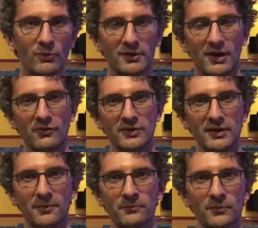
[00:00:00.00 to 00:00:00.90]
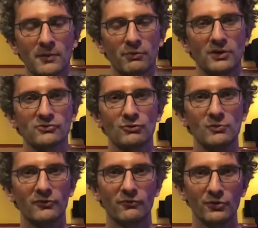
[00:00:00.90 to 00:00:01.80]
Right now, the production room
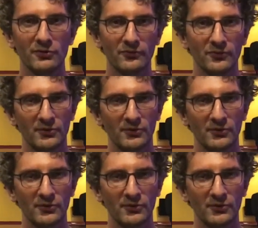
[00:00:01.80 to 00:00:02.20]
is full of